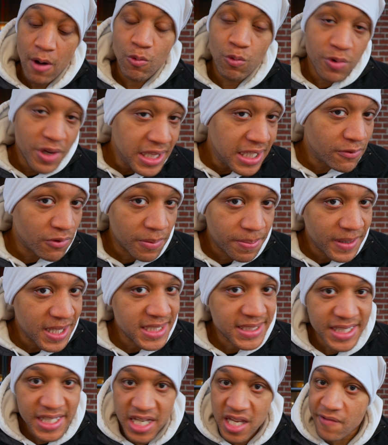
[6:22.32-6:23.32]
will it
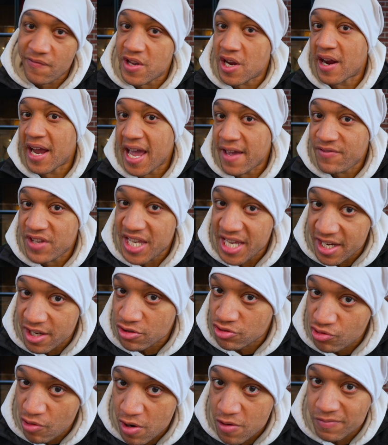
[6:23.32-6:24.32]
replace any of your heavy hitter
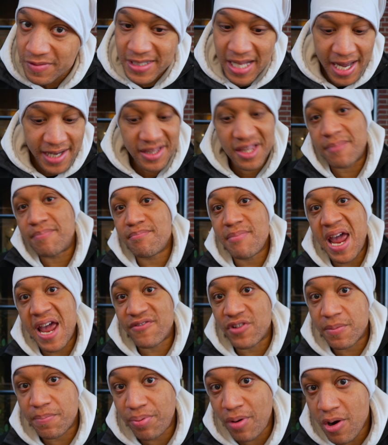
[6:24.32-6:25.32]
drones like the
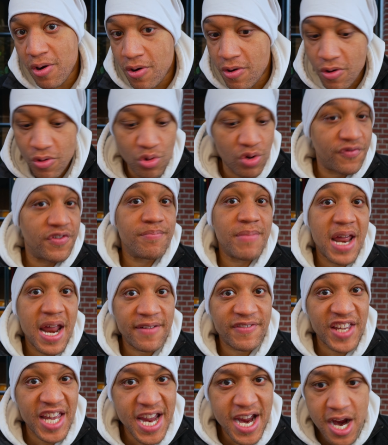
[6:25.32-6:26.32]
Mavic Pro or the
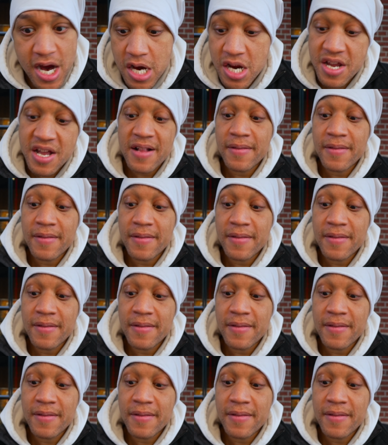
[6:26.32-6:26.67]
Mavic Air?